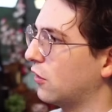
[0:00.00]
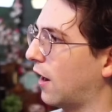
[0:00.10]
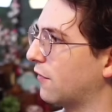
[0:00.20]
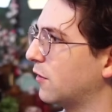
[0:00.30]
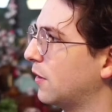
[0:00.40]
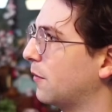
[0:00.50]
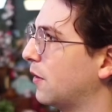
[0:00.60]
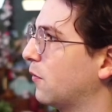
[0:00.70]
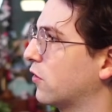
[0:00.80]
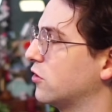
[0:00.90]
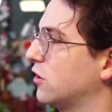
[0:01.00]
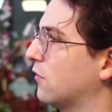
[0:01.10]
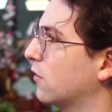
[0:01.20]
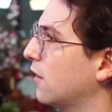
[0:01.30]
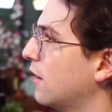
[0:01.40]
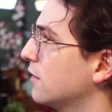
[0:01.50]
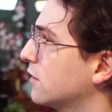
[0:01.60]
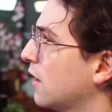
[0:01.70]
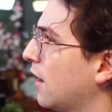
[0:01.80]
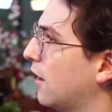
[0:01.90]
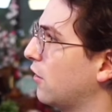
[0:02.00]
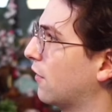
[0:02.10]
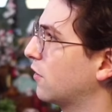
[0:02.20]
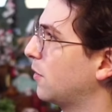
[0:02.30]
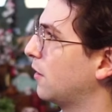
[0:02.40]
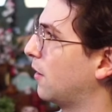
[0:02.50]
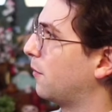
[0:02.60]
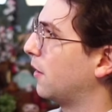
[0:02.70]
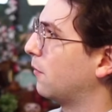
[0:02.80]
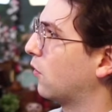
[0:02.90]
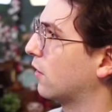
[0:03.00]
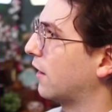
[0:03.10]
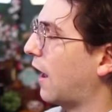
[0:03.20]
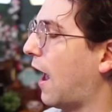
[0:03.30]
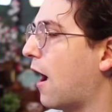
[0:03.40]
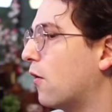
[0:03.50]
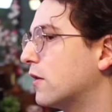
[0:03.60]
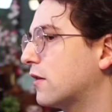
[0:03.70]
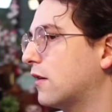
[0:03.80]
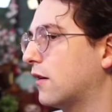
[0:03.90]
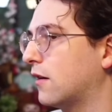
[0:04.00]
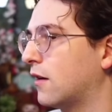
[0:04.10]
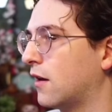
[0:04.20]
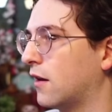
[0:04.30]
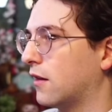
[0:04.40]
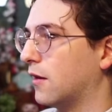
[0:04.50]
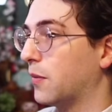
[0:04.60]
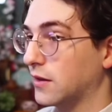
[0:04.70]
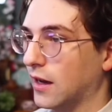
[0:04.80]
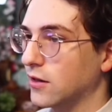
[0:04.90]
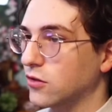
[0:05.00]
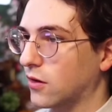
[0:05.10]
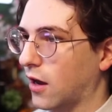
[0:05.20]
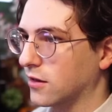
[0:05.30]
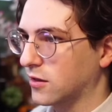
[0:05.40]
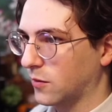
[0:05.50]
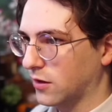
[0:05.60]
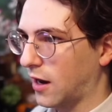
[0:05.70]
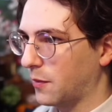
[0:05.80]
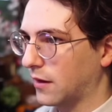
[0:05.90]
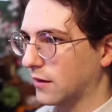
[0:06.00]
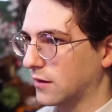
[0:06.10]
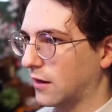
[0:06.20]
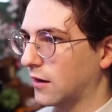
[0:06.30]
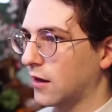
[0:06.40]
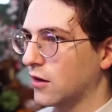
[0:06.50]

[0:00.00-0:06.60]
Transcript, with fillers: You have to be a bit more generalized, and you have to be a bit more like, how is the the potential customer typing this in?